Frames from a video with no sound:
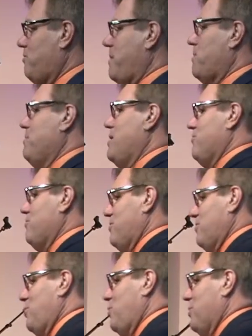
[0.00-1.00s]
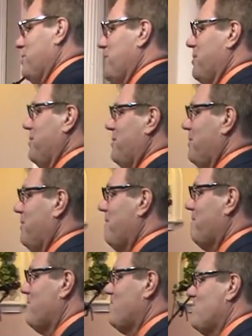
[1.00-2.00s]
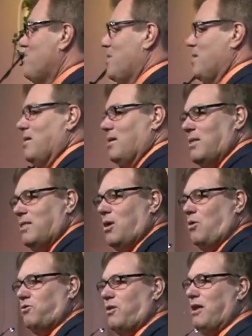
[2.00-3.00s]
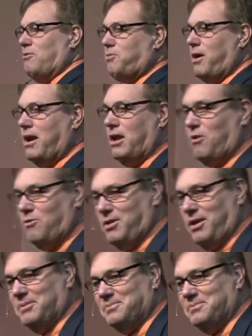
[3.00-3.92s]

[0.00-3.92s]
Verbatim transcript: people ministering to the Lord. The old saints praying over you.